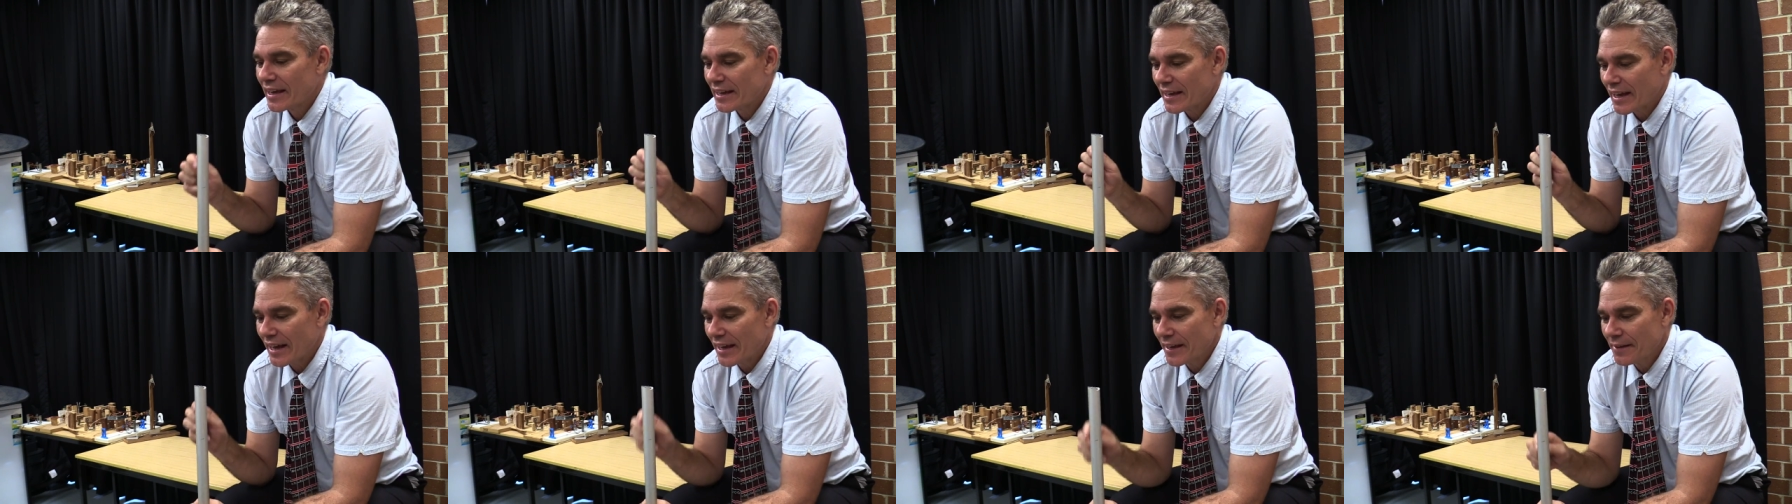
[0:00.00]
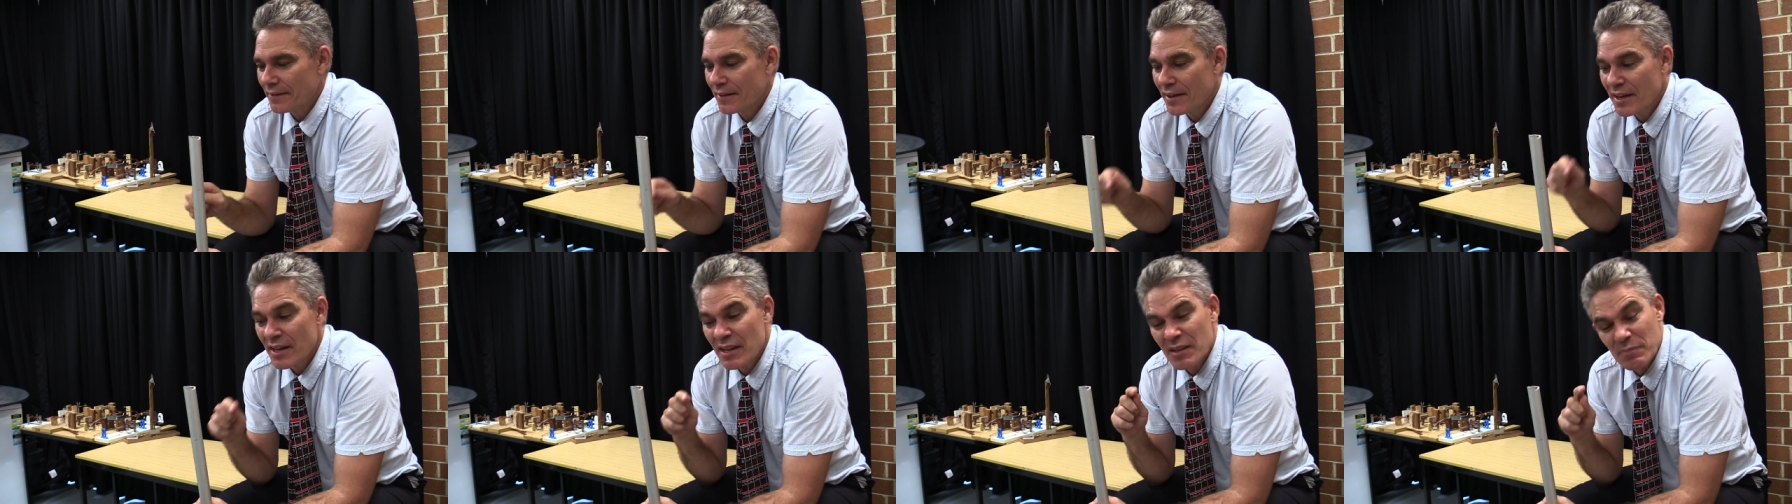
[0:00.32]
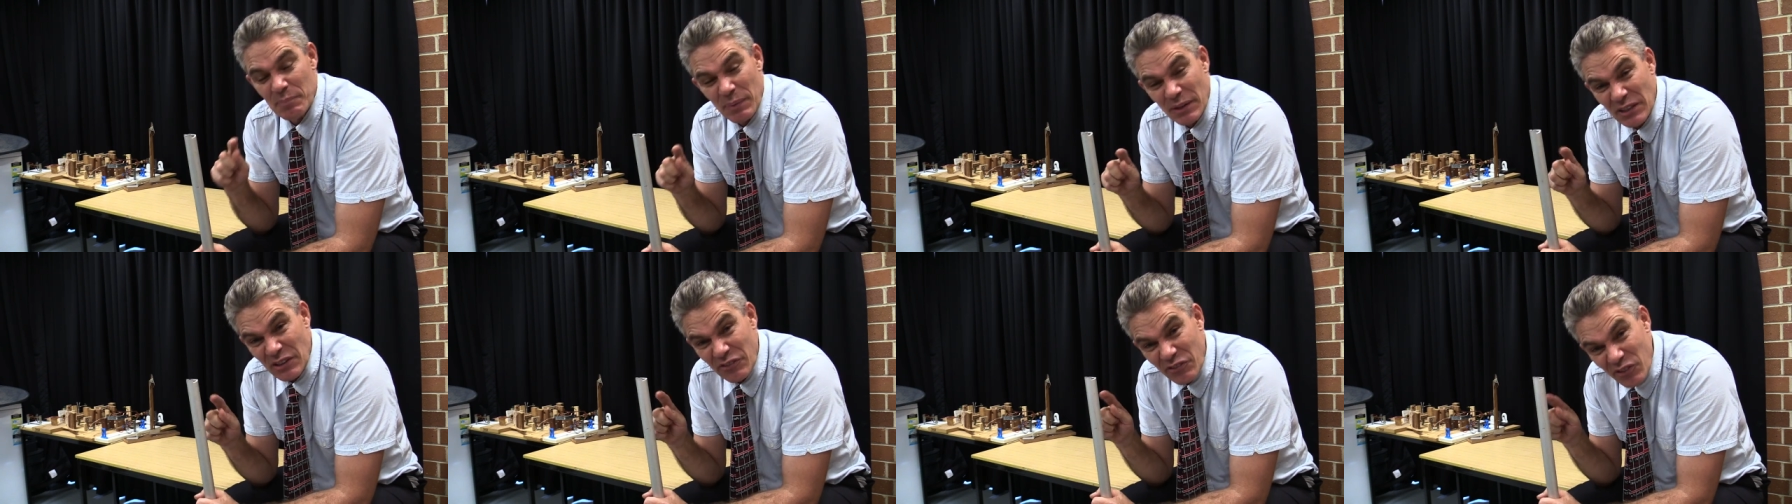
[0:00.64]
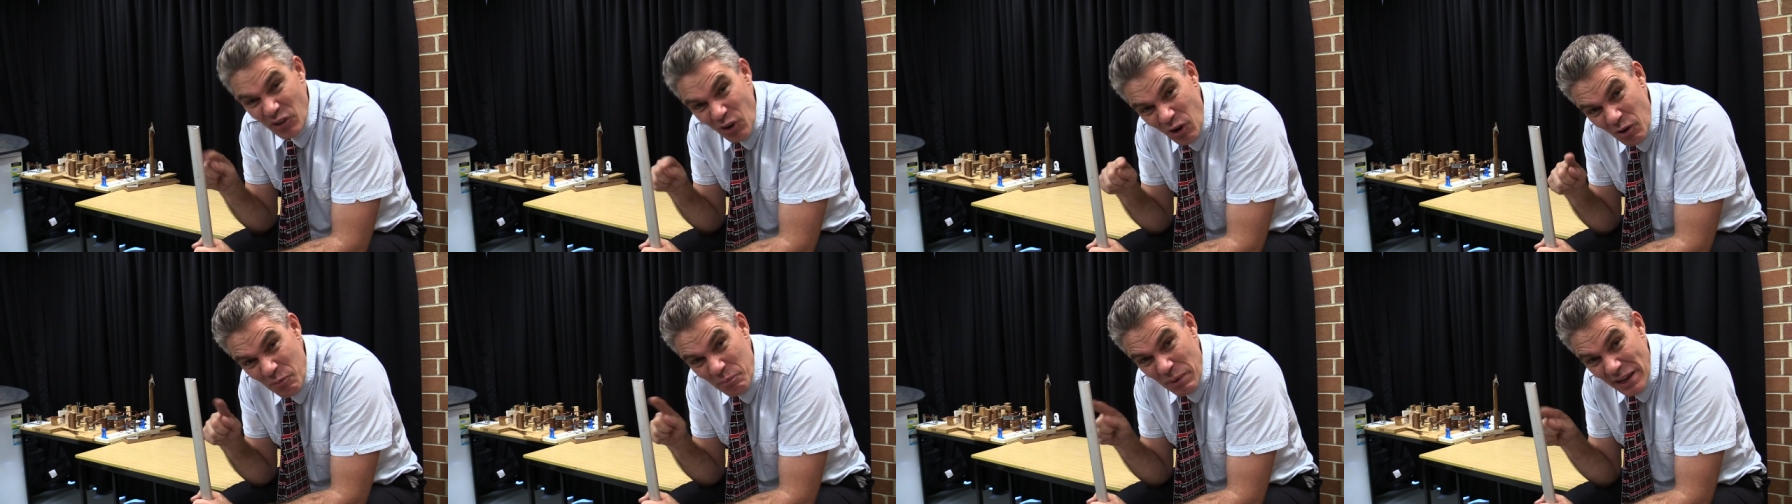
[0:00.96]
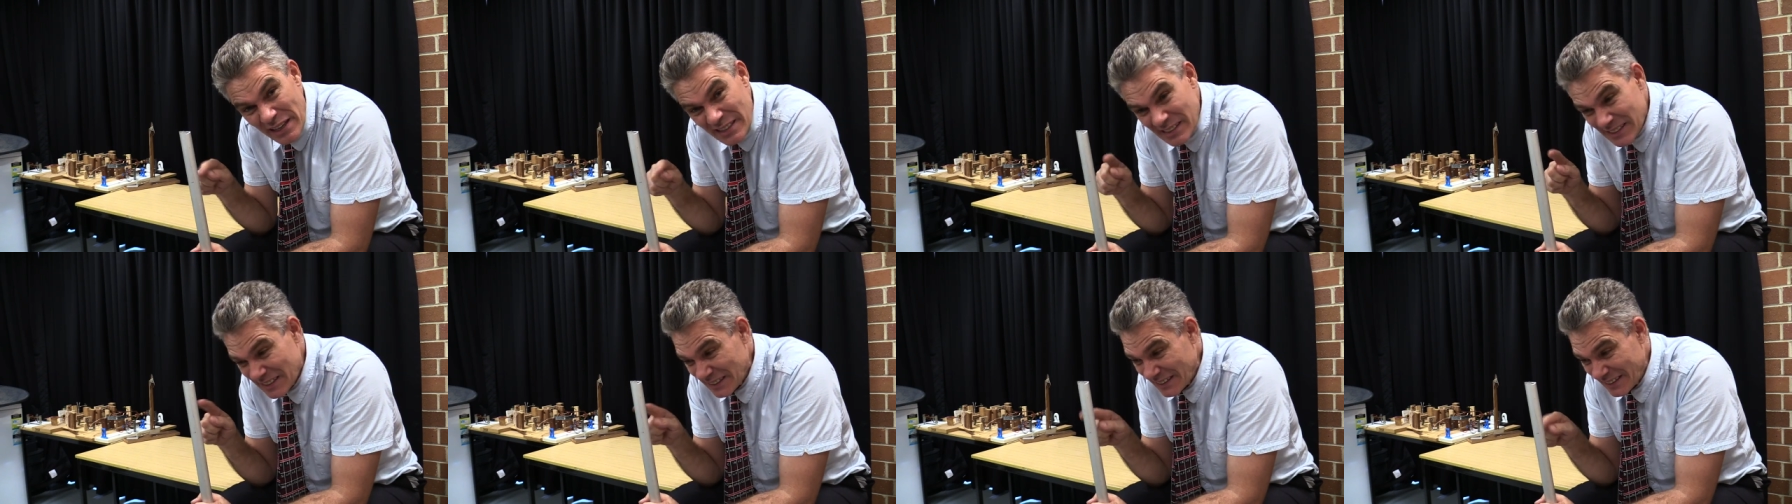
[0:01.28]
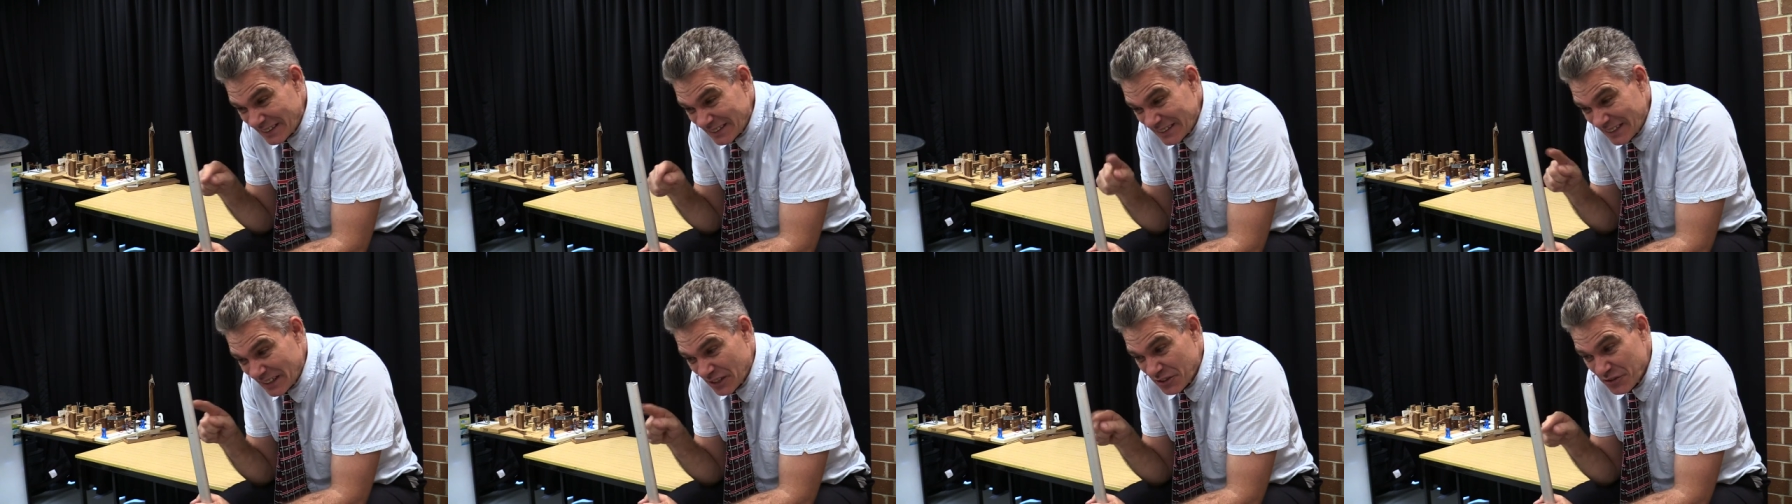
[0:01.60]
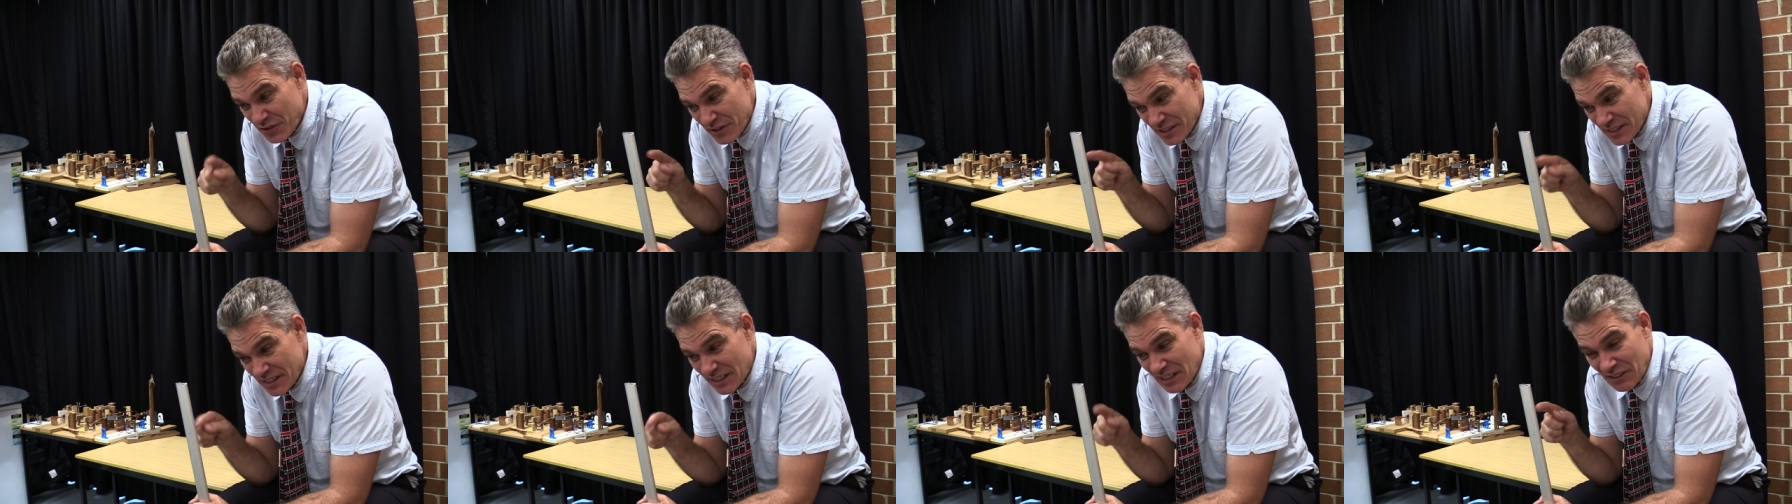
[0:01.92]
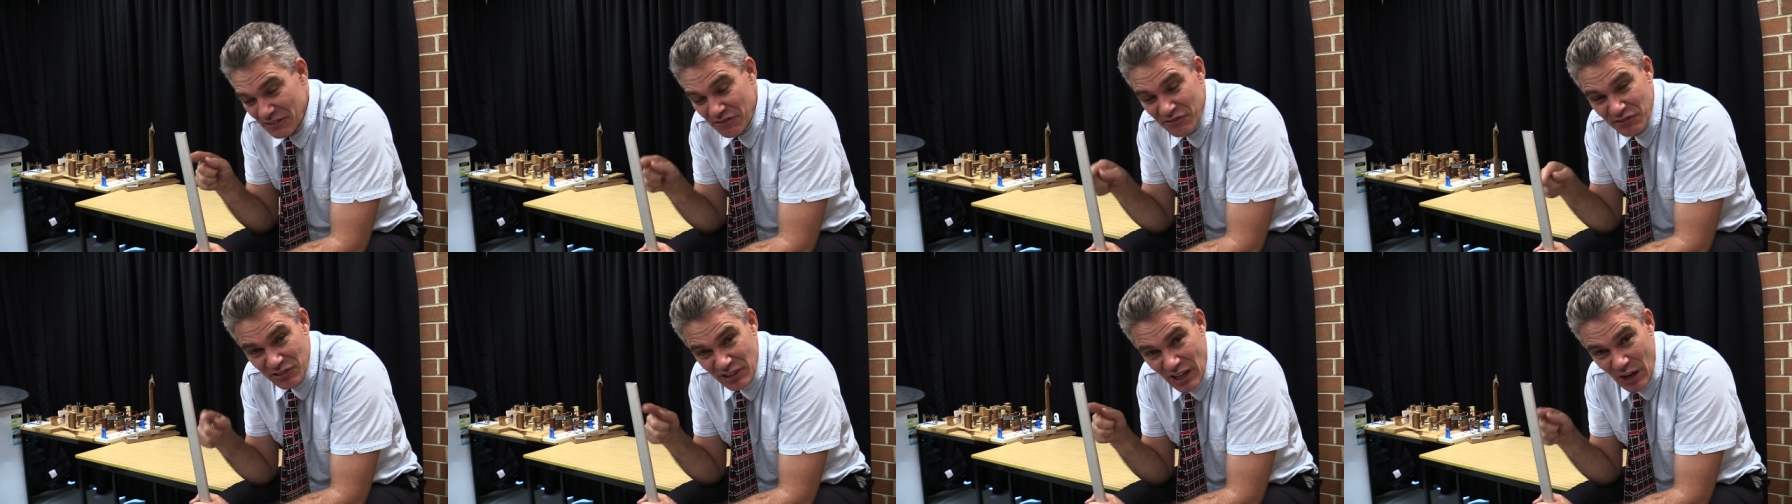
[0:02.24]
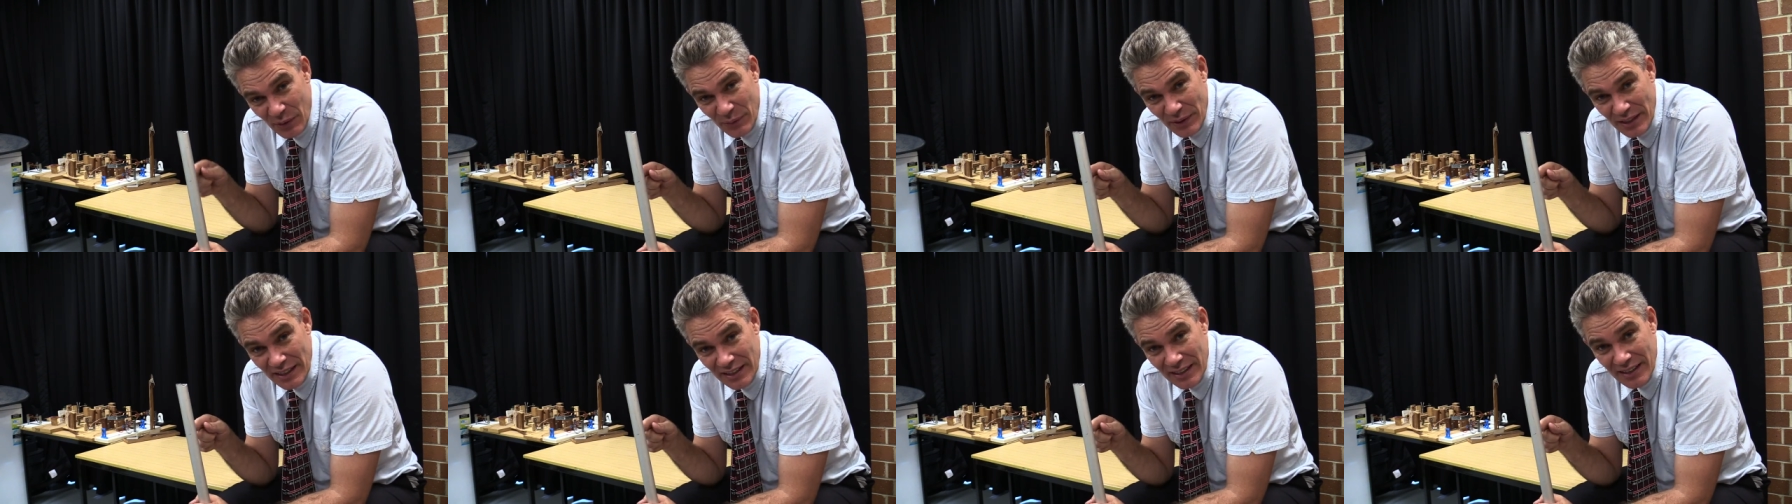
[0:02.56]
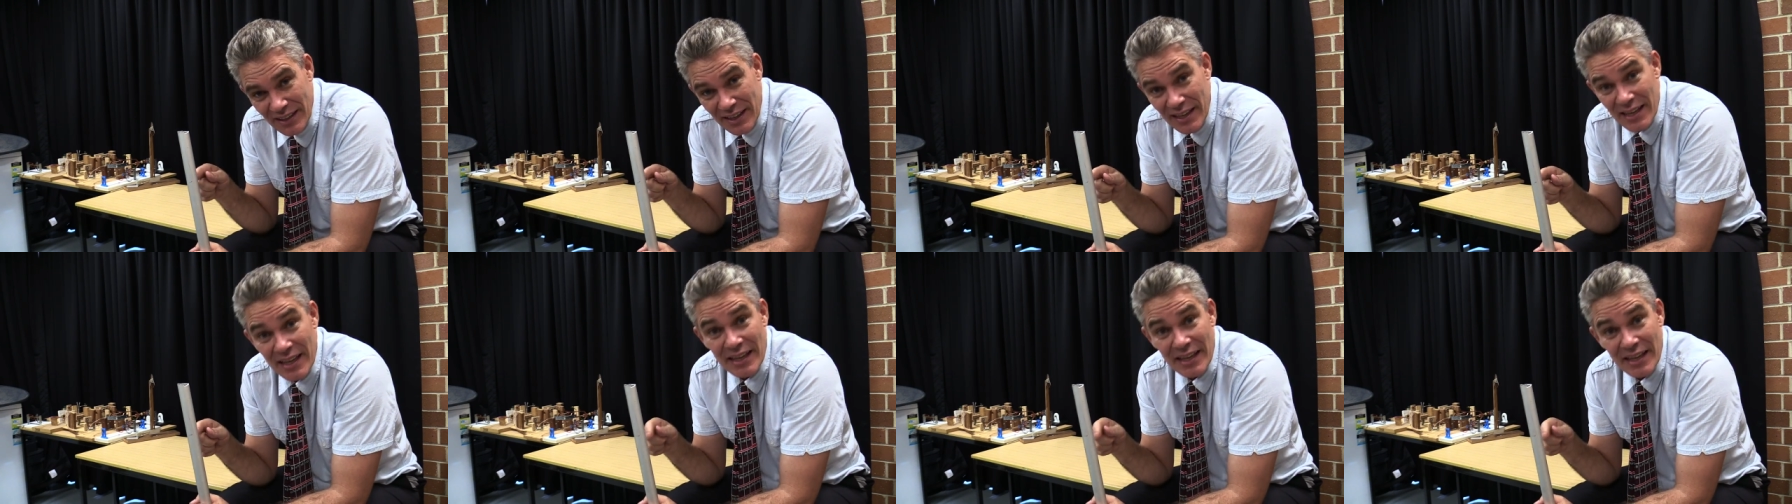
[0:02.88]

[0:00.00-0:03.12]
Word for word: okay? But you've got basically electricity flowing.